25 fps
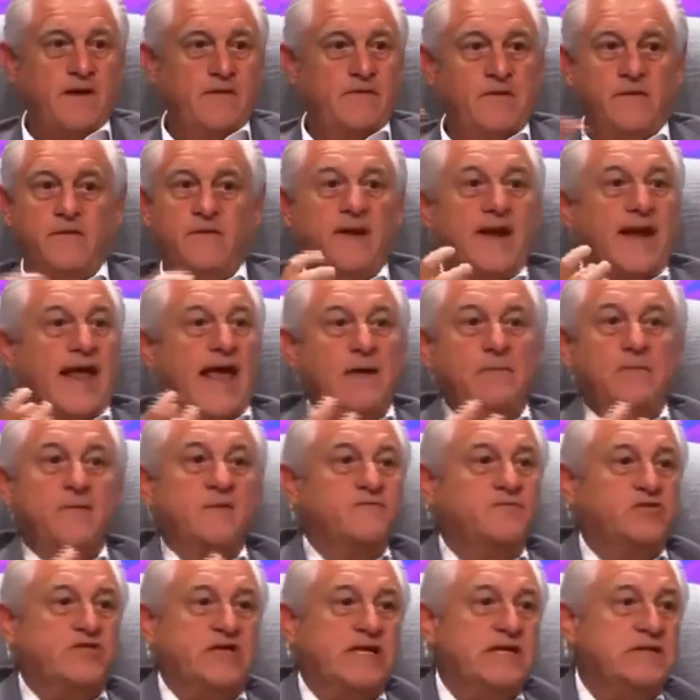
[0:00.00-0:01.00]
then the name
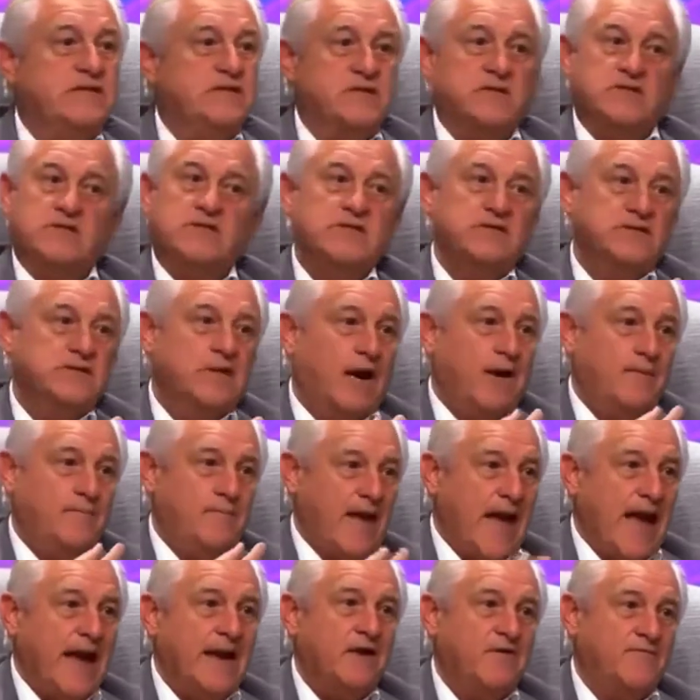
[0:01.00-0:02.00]
of Jesus is not
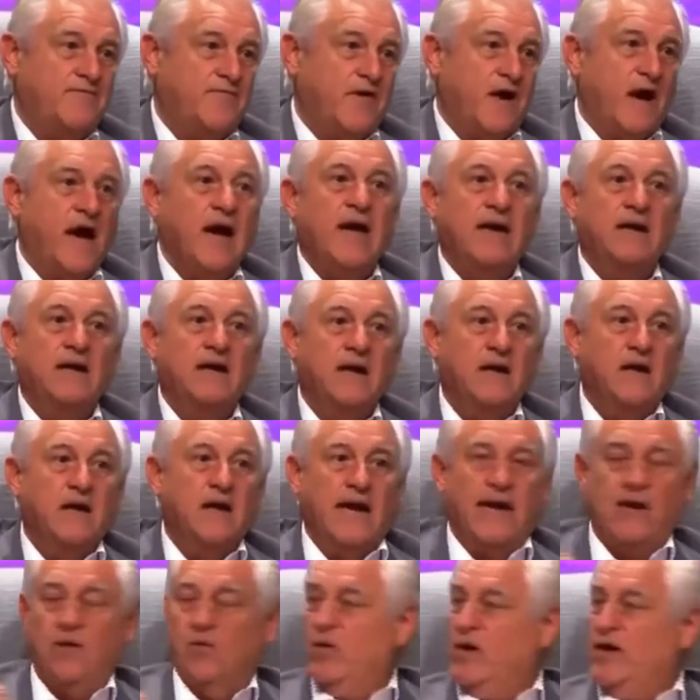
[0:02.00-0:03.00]
magnified
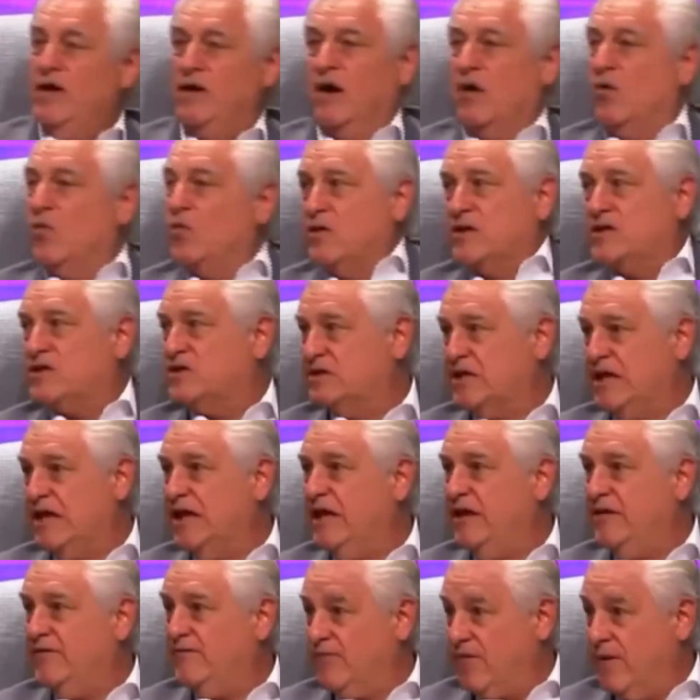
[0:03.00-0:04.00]
and we don't
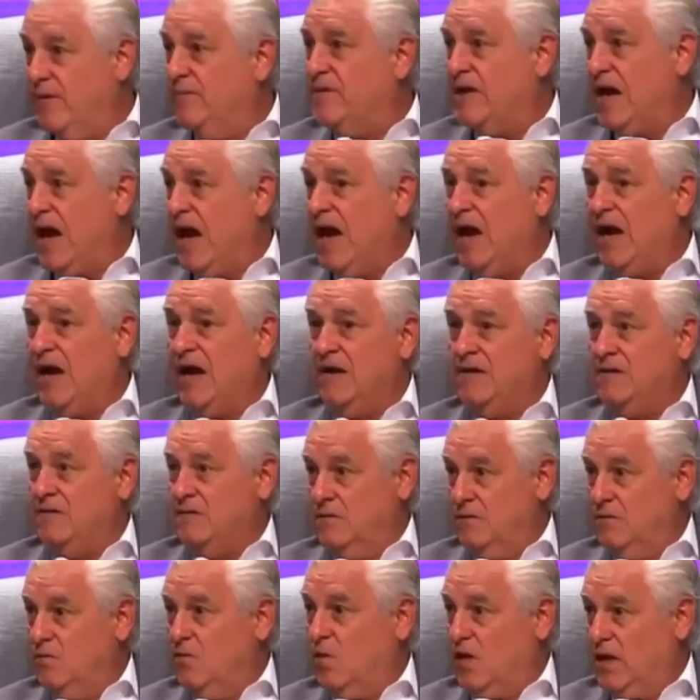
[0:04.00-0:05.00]
receive from God
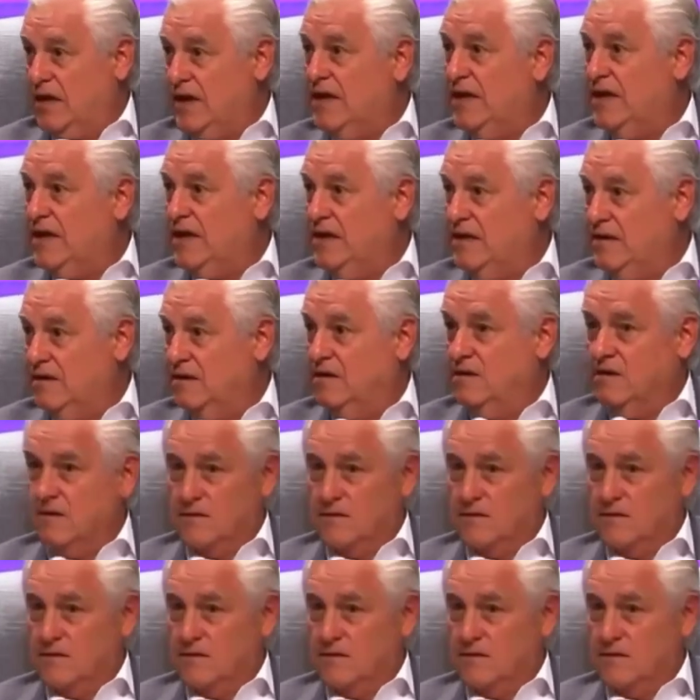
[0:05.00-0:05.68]
what He